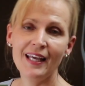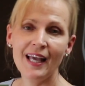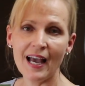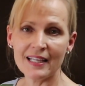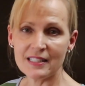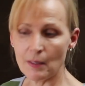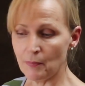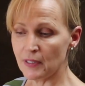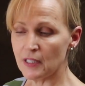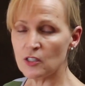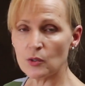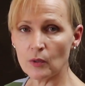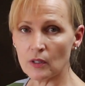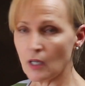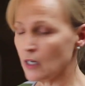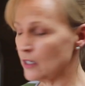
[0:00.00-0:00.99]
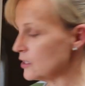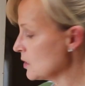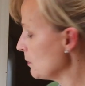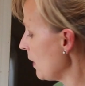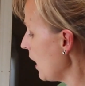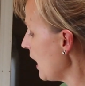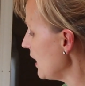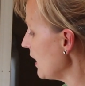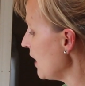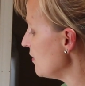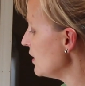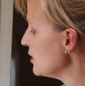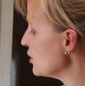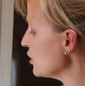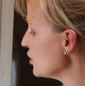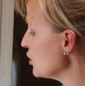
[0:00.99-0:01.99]
I dump it into a large pot and
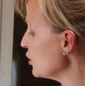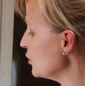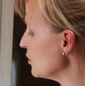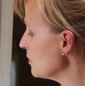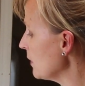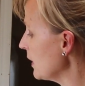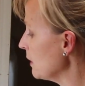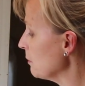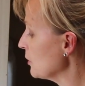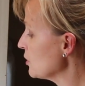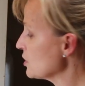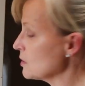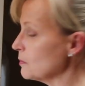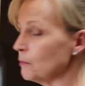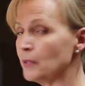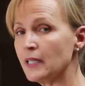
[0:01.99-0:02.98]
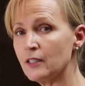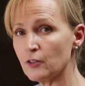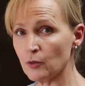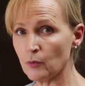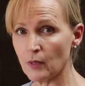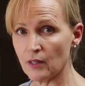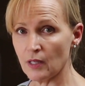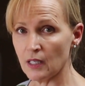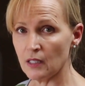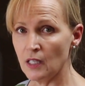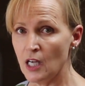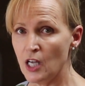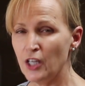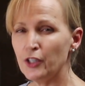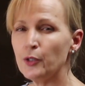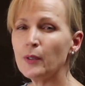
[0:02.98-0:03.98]
then just use my immersion blender with it.
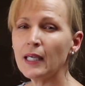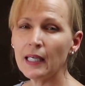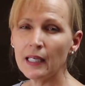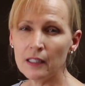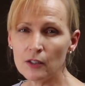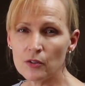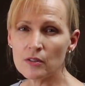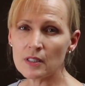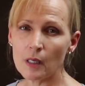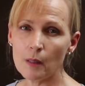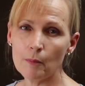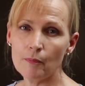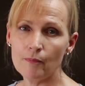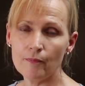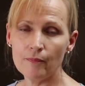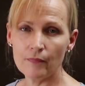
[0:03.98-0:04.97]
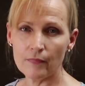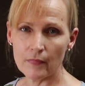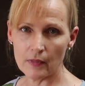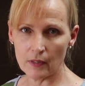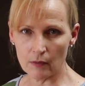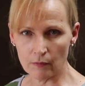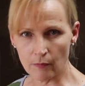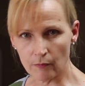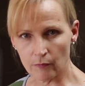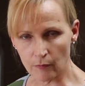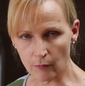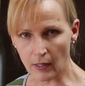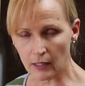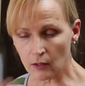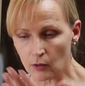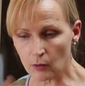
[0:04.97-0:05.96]
You can use a
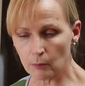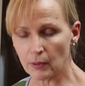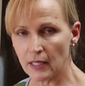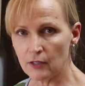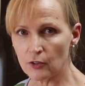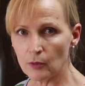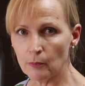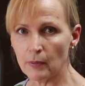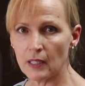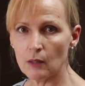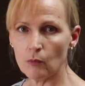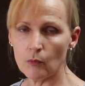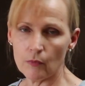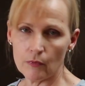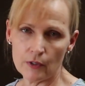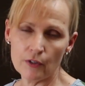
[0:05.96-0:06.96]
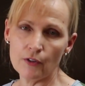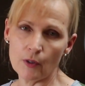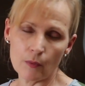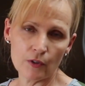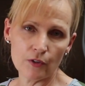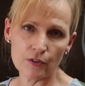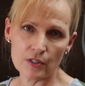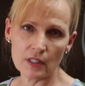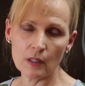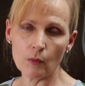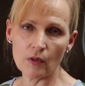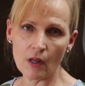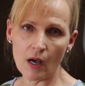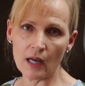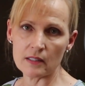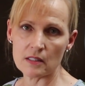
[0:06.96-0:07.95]
regular blender, but you know, when you're dealing
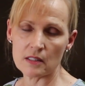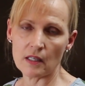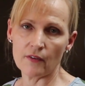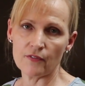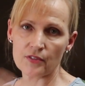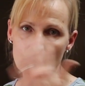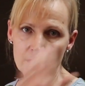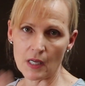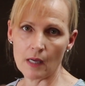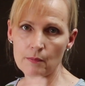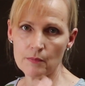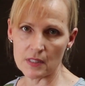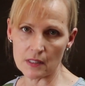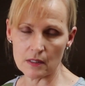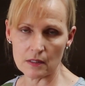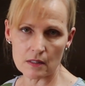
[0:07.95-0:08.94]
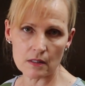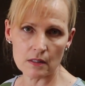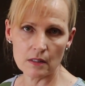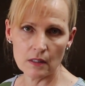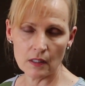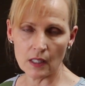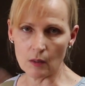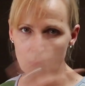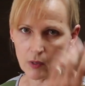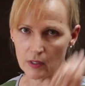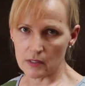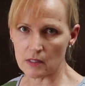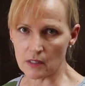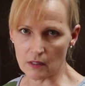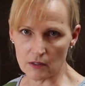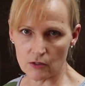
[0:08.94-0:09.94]
with hot stuff, sometimes it
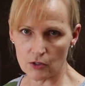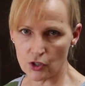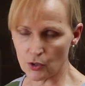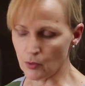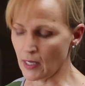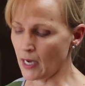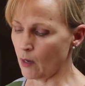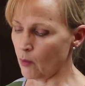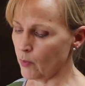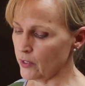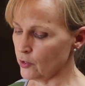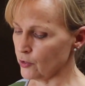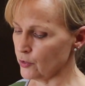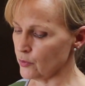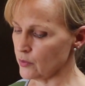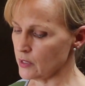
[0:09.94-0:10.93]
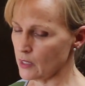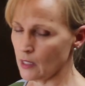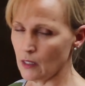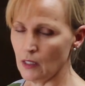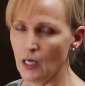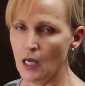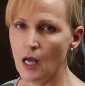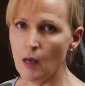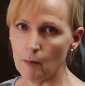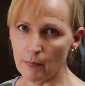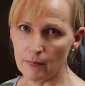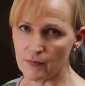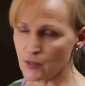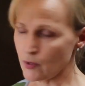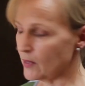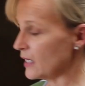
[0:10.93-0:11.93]
wants to shoot out when you're using it.
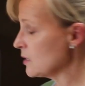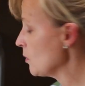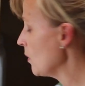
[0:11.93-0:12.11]
So that's